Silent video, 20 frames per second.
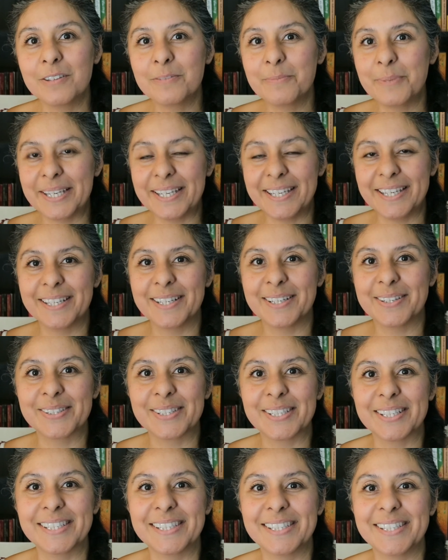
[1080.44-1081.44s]
of my
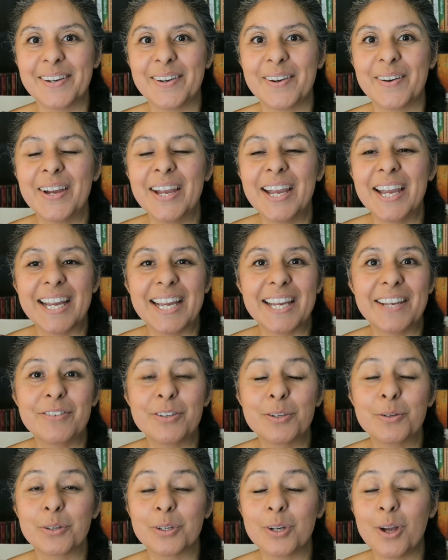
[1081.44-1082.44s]
kiddos, so if
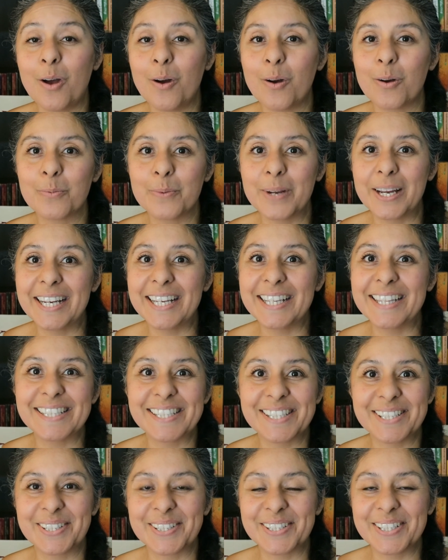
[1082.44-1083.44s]
you're not already,
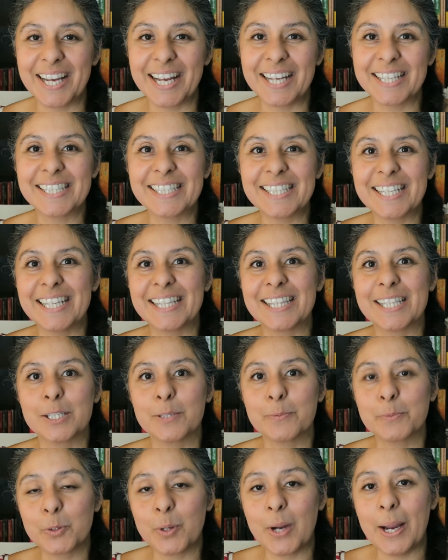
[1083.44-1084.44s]
this is your chance to hit the
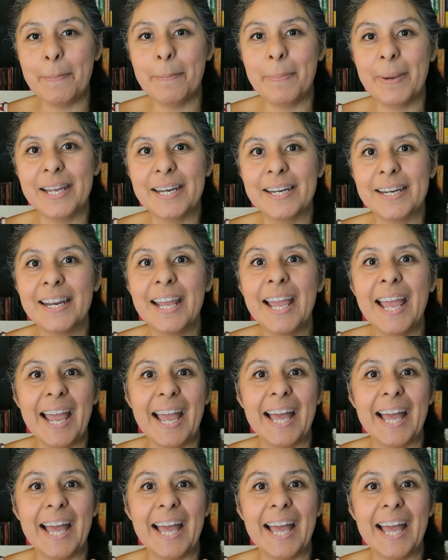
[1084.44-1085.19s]
subscribe button,